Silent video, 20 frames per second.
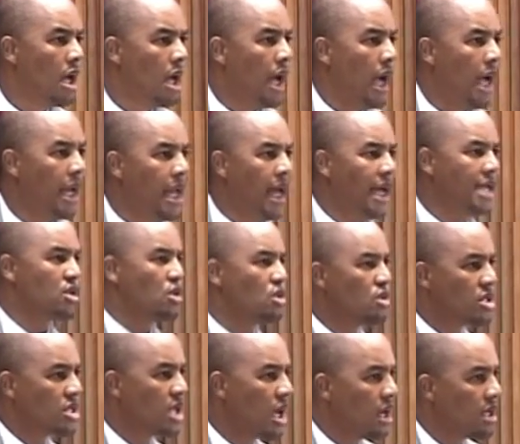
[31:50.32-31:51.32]
And as you
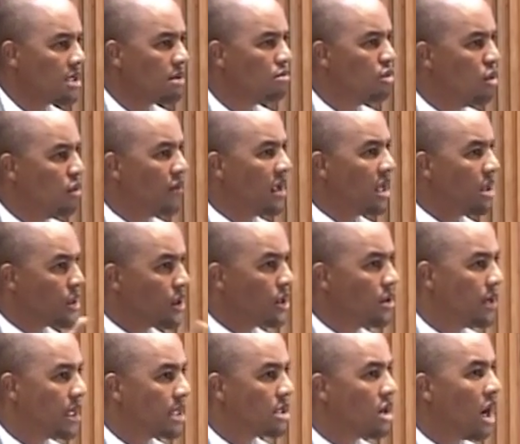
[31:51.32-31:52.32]
start moving through
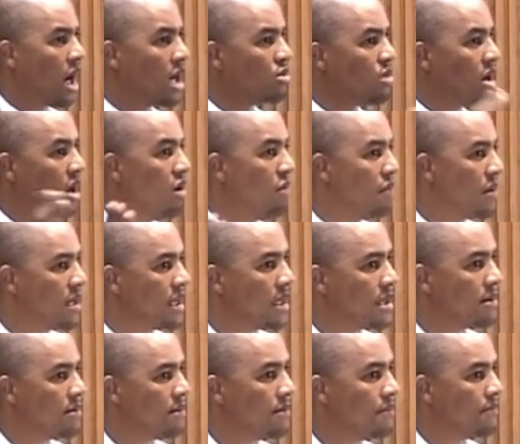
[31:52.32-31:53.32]
it, God will open it
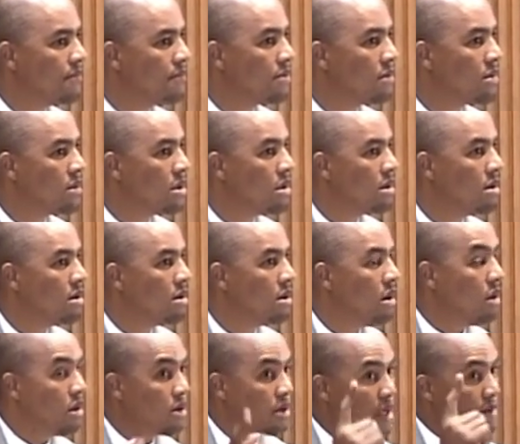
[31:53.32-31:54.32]

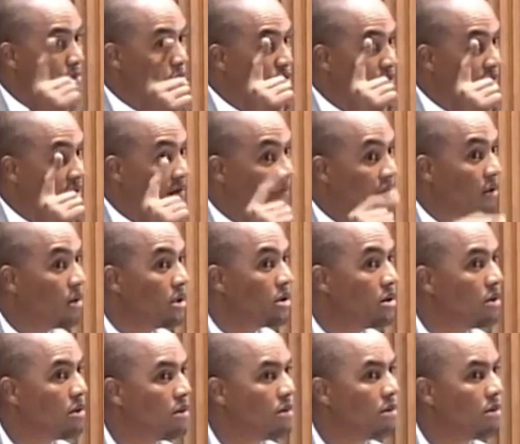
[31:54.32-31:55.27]
or remove it for you.